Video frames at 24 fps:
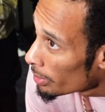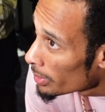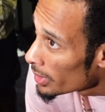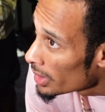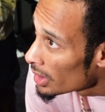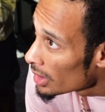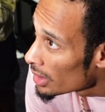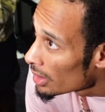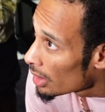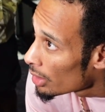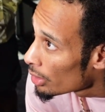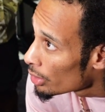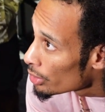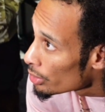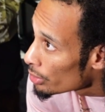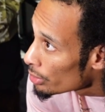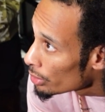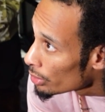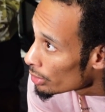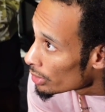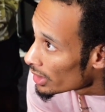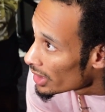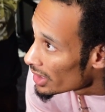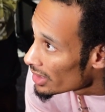me and Coach
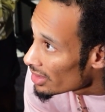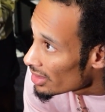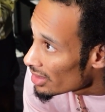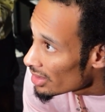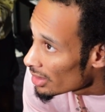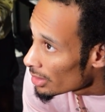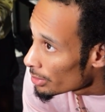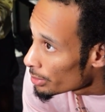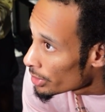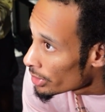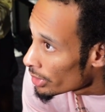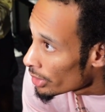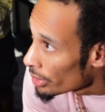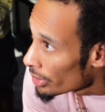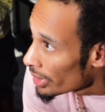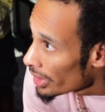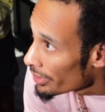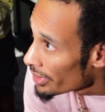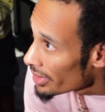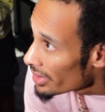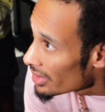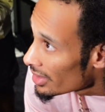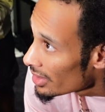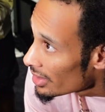Rhule, this shit, you know,
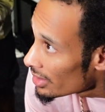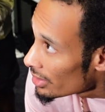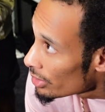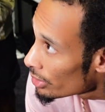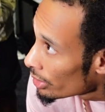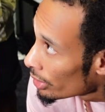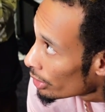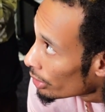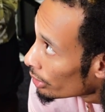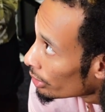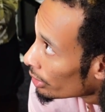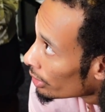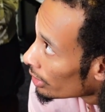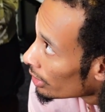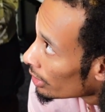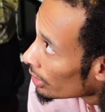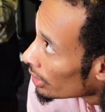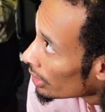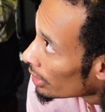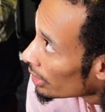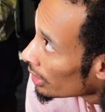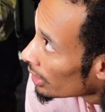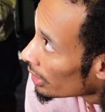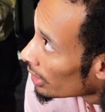ever since, you
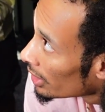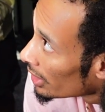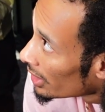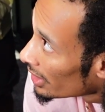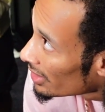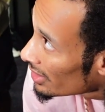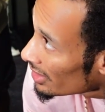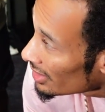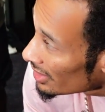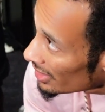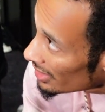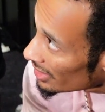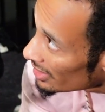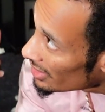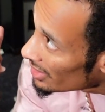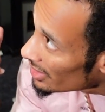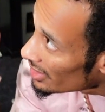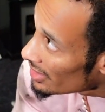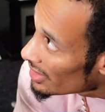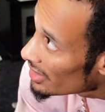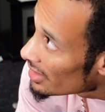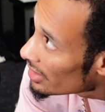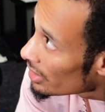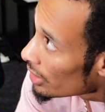know,
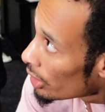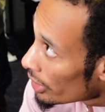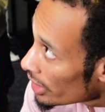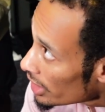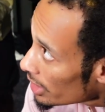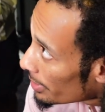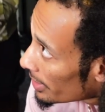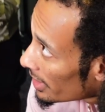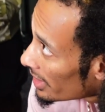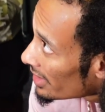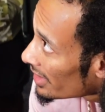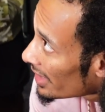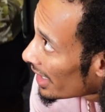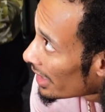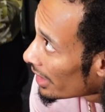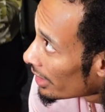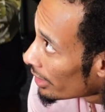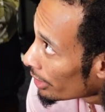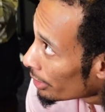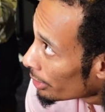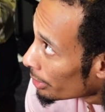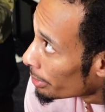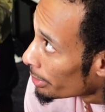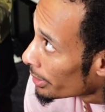since he's always been standing
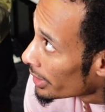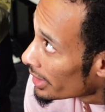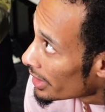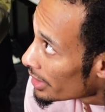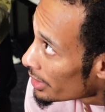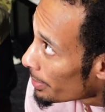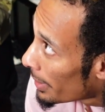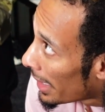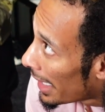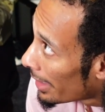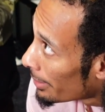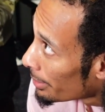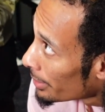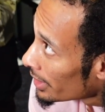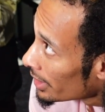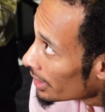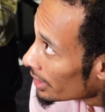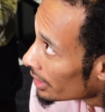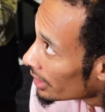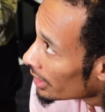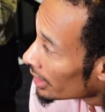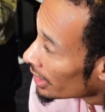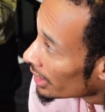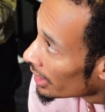on business by me
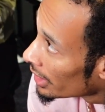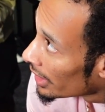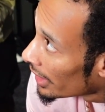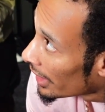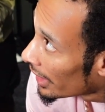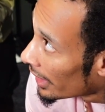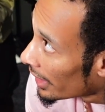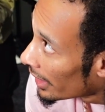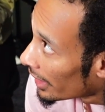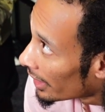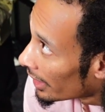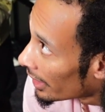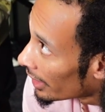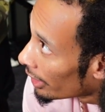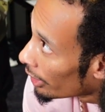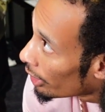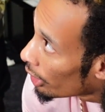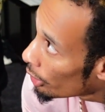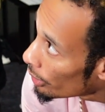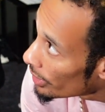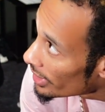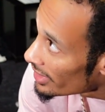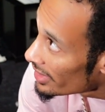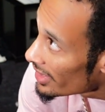and
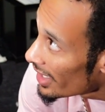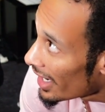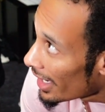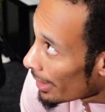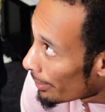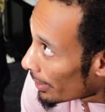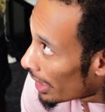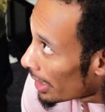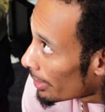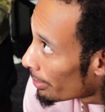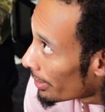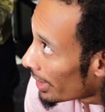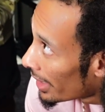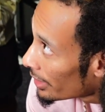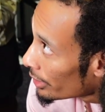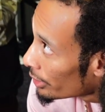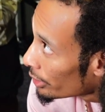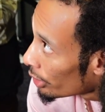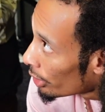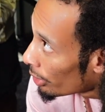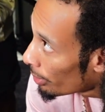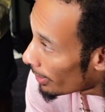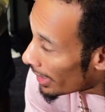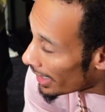always had my back, you
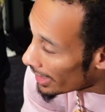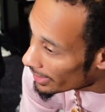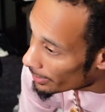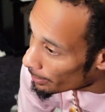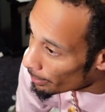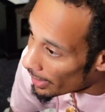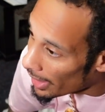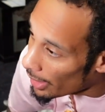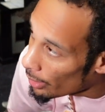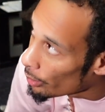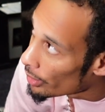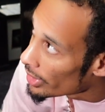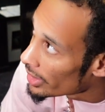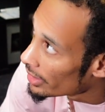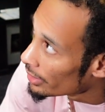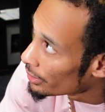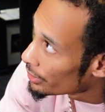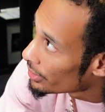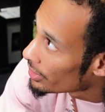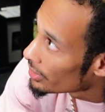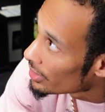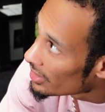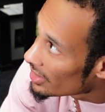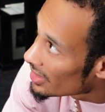know, my way
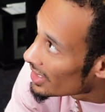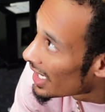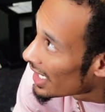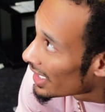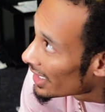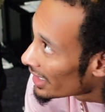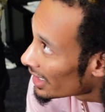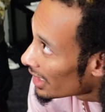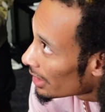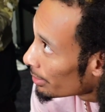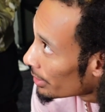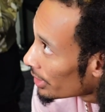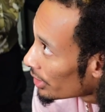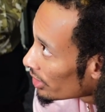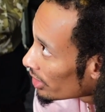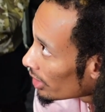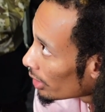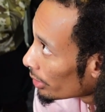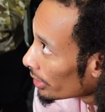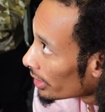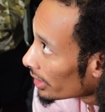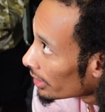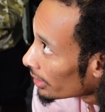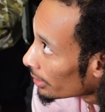of telling him and
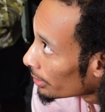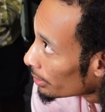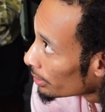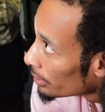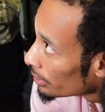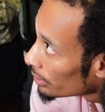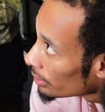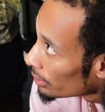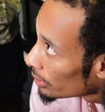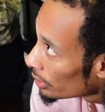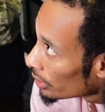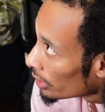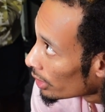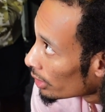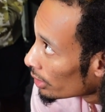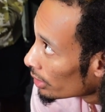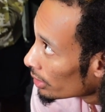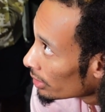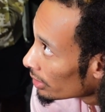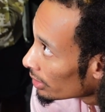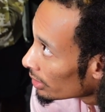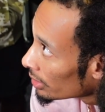showing him, you know.